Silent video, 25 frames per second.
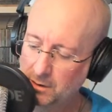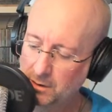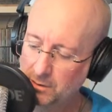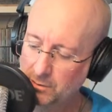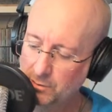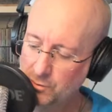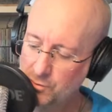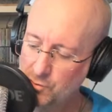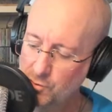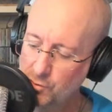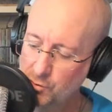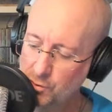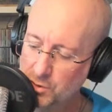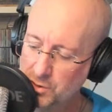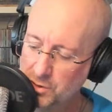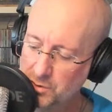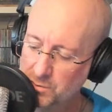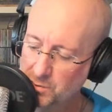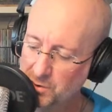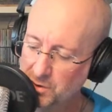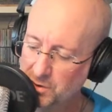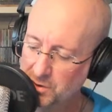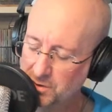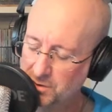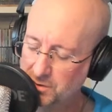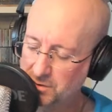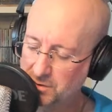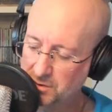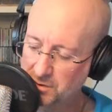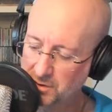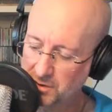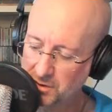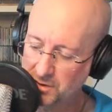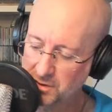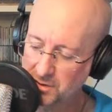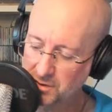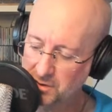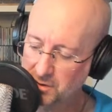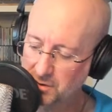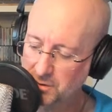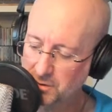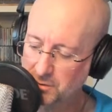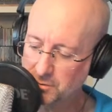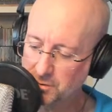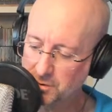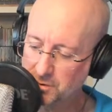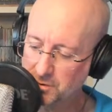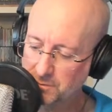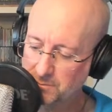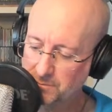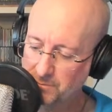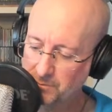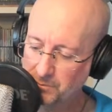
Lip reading: new correspondent in the East Coast.